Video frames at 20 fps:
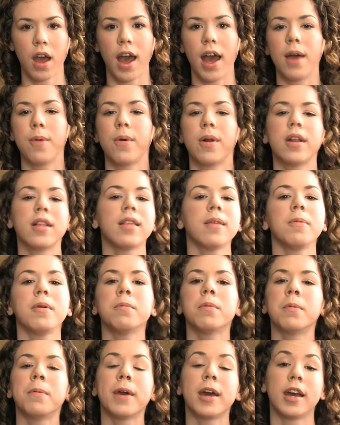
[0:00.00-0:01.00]
I wanted to be
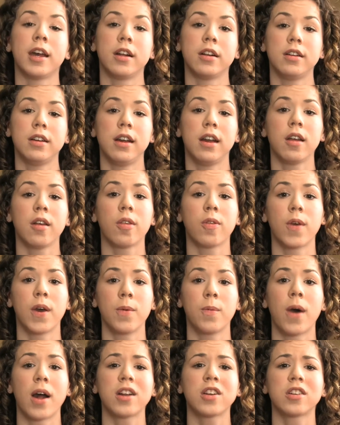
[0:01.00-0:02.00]
prepared, so I
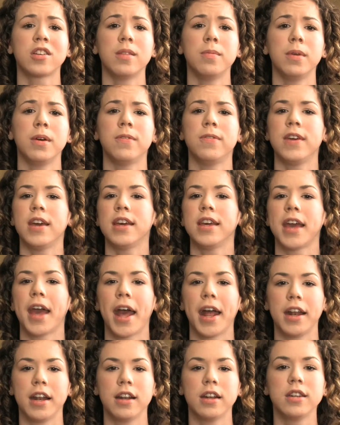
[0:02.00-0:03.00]
watched the movie
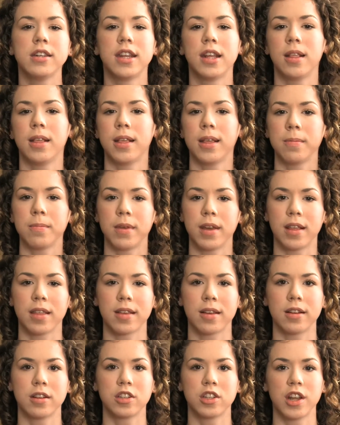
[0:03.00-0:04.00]
again, did some
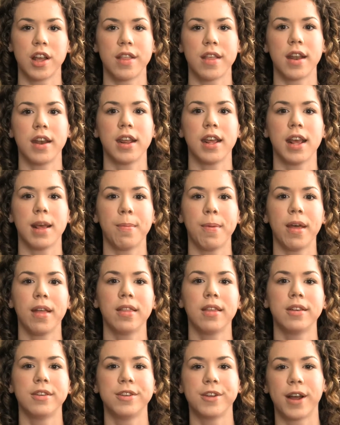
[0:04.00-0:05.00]
research, and then
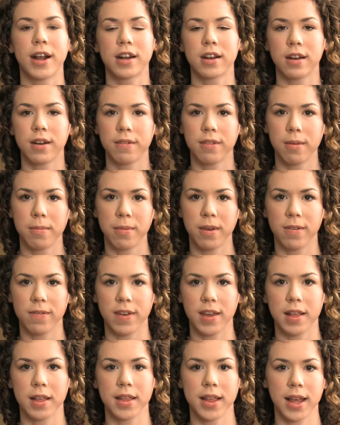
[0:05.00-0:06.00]
emailed the director of the
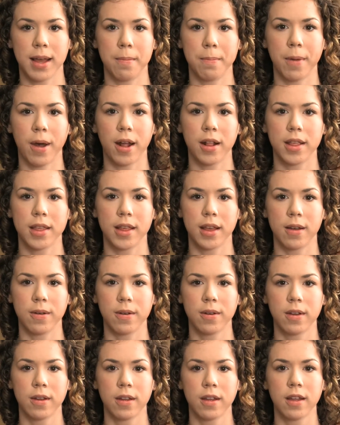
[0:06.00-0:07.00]
movie, Sam Botso,
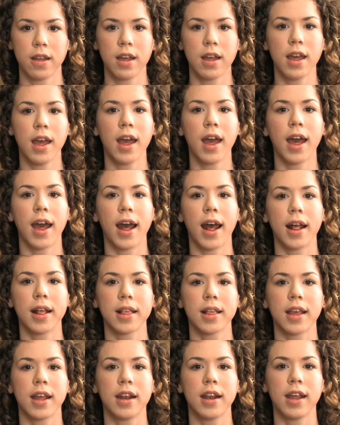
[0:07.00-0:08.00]

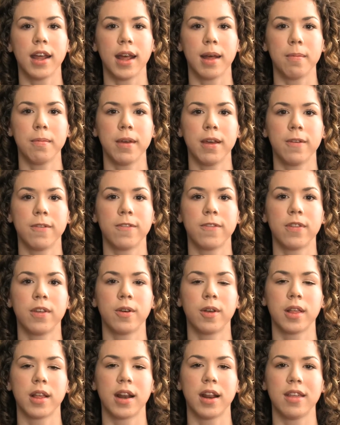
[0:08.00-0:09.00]
asking him if
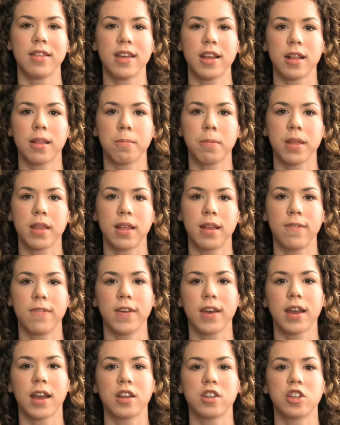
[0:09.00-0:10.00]
there was anything
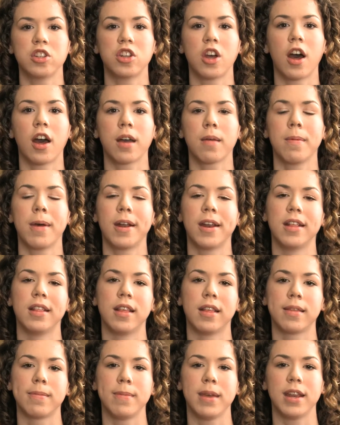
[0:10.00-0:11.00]
specific I should talk about in
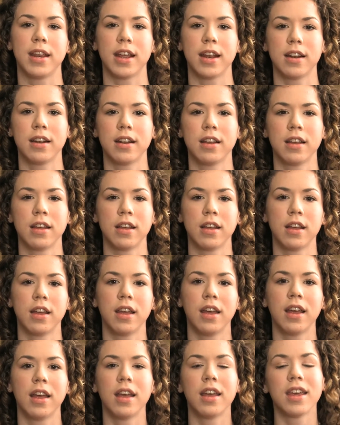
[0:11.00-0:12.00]
this meeting.
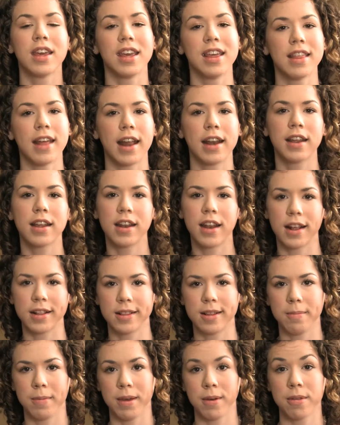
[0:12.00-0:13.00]
He then
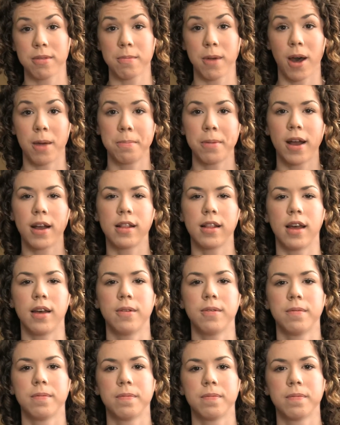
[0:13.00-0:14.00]
connected me with Maud Barlow.